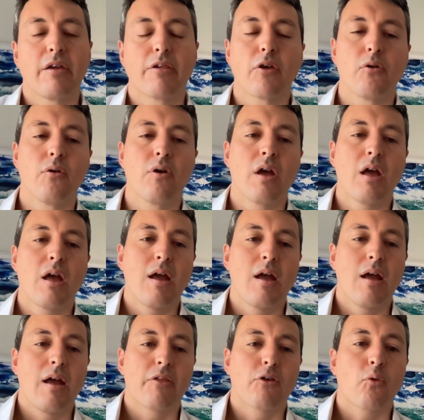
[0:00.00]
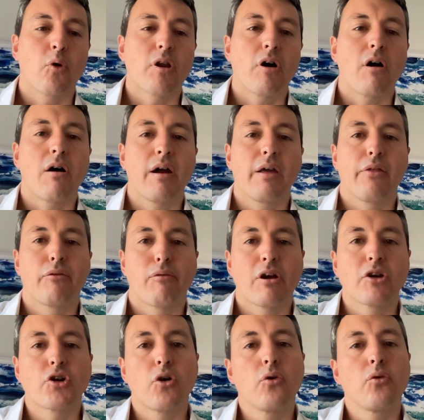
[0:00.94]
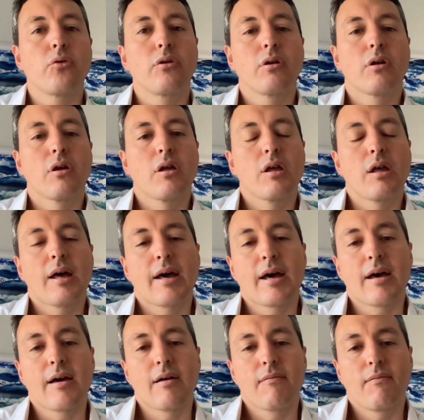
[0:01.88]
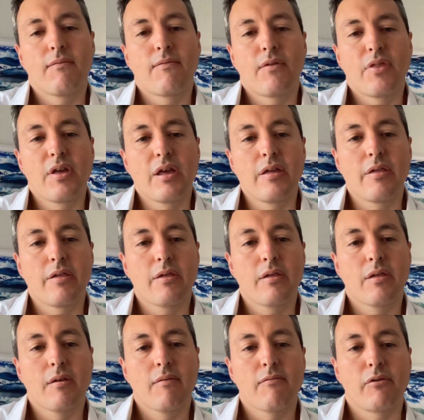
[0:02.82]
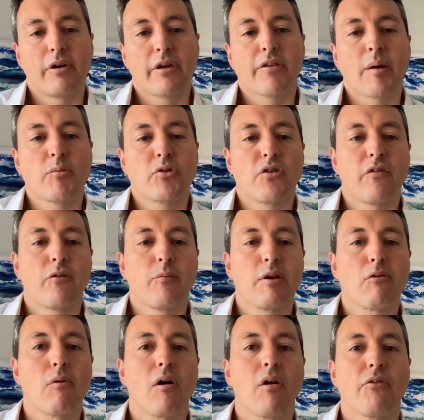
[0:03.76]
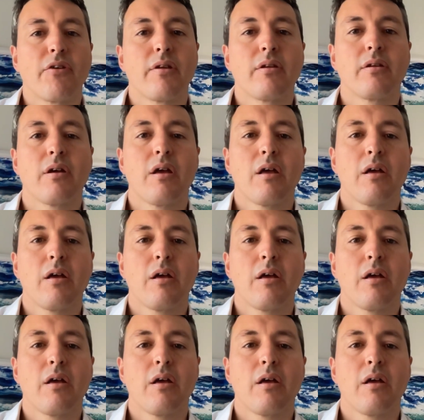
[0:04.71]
So it's quite a high threshold for an exemption to be granted.